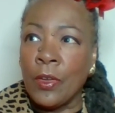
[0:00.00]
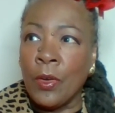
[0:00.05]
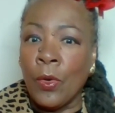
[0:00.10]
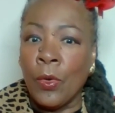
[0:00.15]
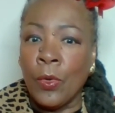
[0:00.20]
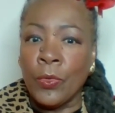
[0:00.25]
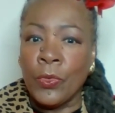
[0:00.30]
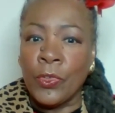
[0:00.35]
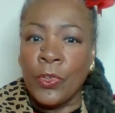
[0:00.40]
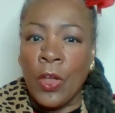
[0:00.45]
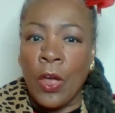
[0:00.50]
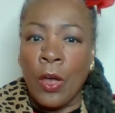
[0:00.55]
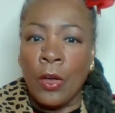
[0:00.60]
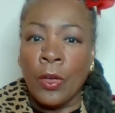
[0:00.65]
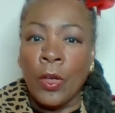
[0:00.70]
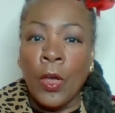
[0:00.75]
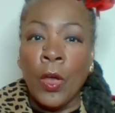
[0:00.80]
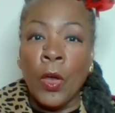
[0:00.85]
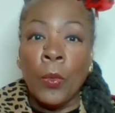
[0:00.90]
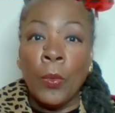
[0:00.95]
old song,
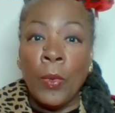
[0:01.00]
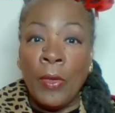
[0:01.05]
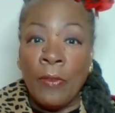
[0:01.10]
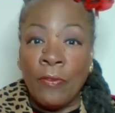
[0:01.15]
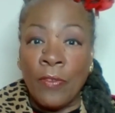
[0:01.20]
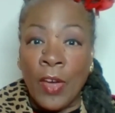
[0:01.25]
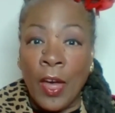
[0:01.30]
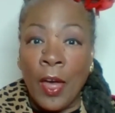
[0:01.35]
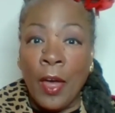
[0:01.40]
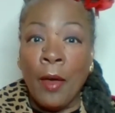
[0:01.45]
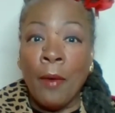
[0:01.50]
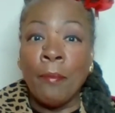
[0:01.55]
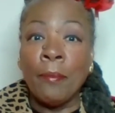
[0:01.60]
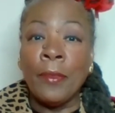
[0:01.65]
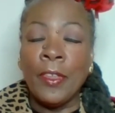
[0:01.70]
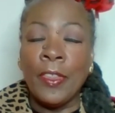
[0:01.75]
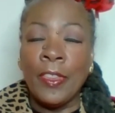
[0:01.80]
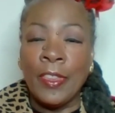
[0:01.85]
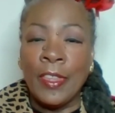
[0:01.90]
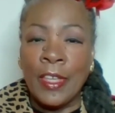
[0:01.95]
"We've come
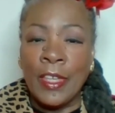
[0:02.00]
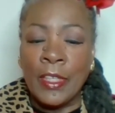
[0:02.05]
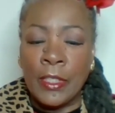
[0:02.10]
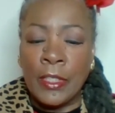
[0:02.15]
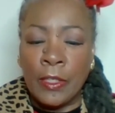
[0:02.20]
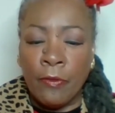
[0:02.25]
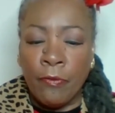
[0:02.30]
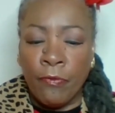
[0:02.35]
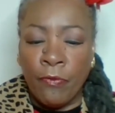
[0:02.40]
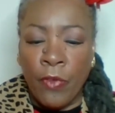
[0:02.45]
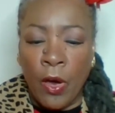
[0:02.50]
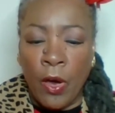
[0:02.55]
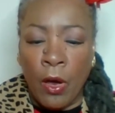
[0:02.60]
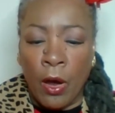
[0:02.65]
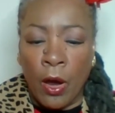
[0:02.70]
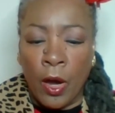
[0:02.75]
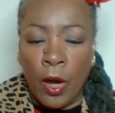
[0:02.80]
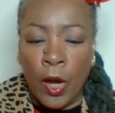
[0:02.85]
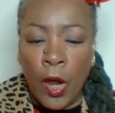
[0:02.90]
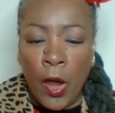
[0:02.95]
this
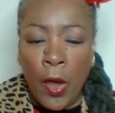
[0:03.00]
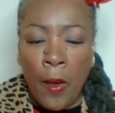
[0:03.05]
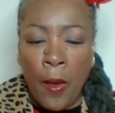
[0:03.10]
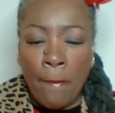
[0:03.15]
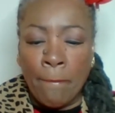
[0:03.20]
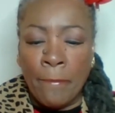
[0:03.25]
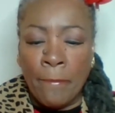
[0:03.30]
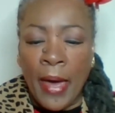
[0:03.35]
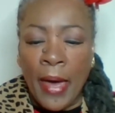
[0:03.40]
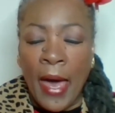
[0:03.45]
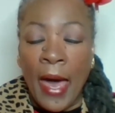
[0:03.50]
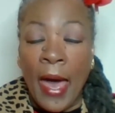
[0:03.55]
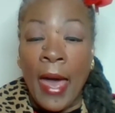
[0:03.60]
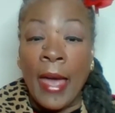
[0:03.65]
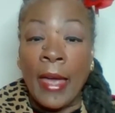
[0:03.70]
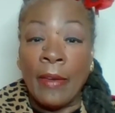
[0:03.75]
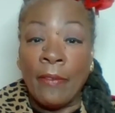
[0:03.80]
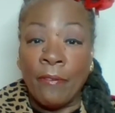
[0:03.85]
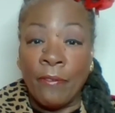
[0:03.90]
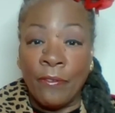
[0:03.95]
far
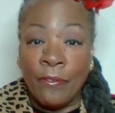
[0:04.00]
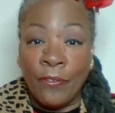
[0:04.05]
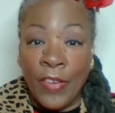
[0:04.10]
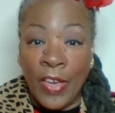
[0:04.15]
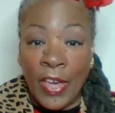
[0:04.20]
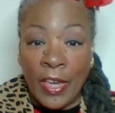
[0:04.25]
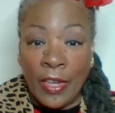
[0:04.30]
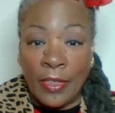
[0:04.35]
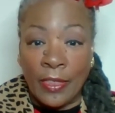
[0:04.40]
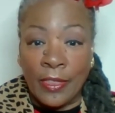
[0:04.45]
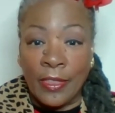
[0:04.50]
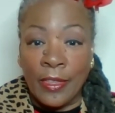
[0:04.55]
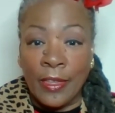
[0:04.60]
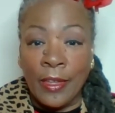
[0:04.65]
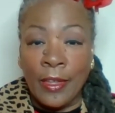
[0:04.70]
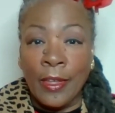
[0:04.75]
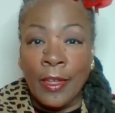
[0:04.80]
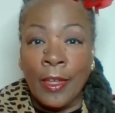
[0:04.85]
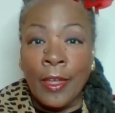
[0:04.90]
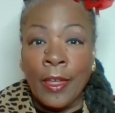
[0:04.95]
by faith."
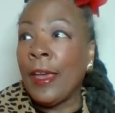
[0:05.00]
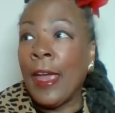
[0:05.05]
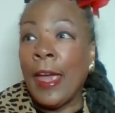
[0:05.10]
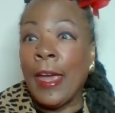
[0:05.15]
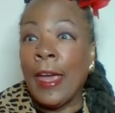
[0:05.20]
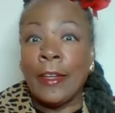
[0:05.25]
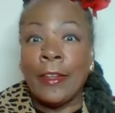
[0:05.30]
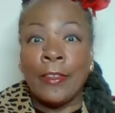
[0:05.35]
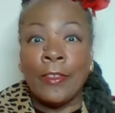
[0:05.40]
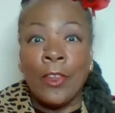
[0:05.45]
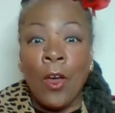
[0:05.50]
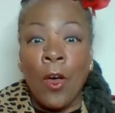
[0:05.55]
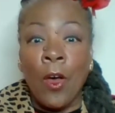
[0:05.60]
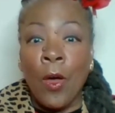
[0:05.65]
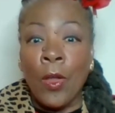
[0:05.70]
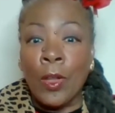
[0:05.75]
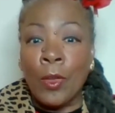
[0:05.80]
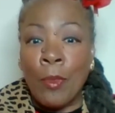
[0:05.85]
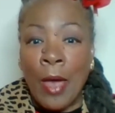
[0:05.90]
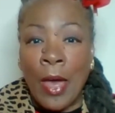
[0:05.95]
And it's
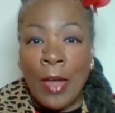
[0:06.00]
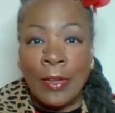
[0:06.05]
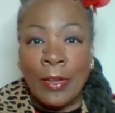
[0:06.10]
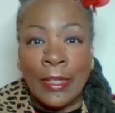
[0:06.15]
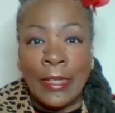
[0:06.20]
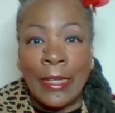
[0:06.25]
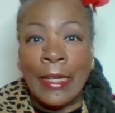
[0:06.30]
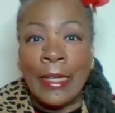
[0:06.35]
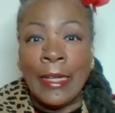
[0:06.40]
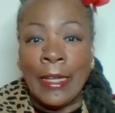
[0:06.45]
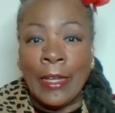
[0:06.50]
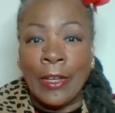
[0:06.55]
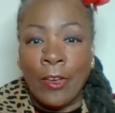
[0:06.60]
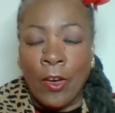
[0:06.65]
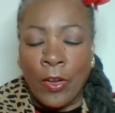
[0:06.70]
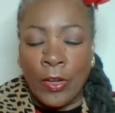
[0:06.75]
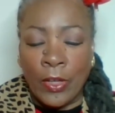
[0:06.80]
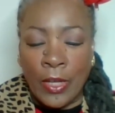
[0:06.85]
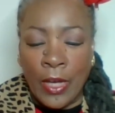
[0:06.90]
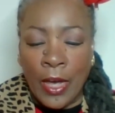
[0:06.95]
all about leaning
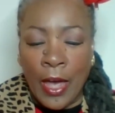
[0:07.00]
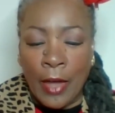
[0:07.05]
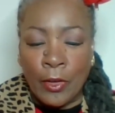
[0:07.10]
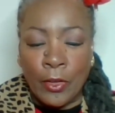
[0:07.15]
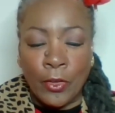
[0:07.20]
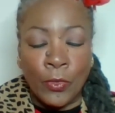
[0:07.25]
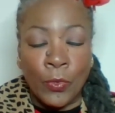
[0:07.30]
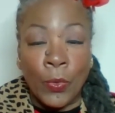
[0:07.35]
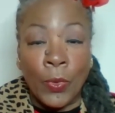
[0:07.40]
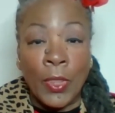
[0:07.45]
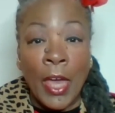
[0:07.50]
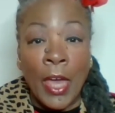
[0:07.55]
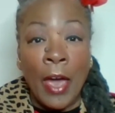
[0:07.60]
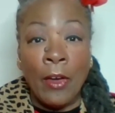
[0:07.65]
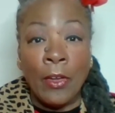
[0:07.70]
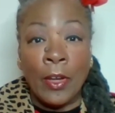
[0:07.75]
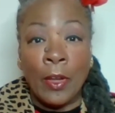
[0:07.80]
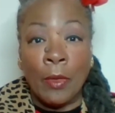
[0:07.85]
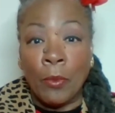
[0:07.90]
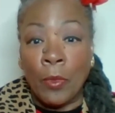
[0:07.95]
on God, because
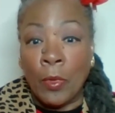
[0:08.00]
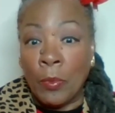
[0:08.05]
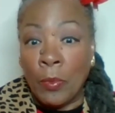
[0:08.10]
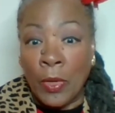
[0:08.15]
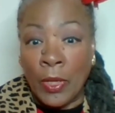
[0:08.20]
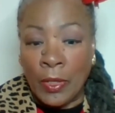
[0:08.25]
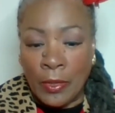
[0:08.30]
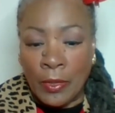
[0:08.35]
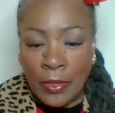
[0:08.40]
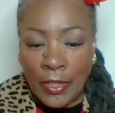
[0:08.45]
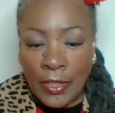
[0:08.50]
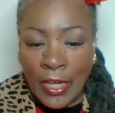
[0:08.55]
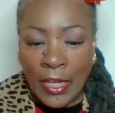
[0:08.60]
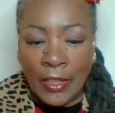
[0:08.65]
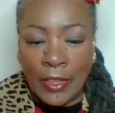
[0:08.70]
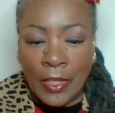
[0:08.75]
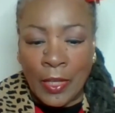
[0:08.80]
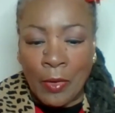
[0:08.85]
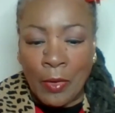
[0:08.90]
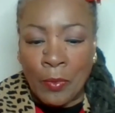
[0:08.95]
without him, we wouldn't
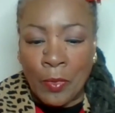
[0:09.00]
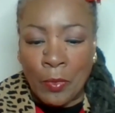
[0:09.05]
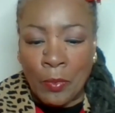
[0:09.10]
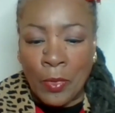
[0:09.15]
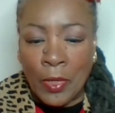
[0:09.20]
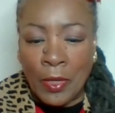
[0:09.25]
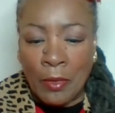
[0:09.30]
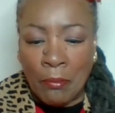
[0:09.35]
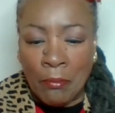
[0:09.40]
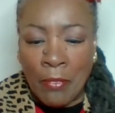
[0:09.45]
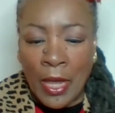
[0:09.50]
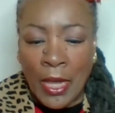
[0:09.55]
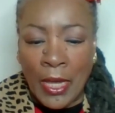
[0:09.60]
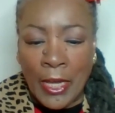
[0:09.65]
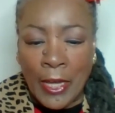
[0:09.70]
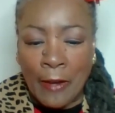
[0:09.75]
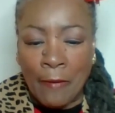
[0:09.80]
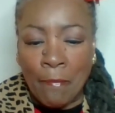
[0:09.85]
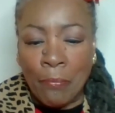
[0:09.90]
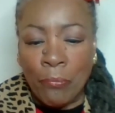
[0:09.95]
get there. We wouldn't make
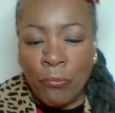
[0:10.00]
it.